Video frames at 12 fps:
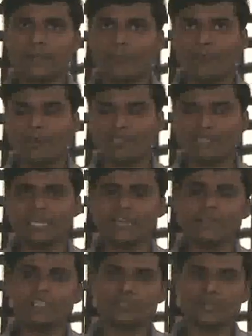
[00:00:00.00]
because
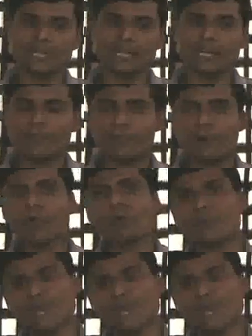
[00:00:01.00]
they eventually are followed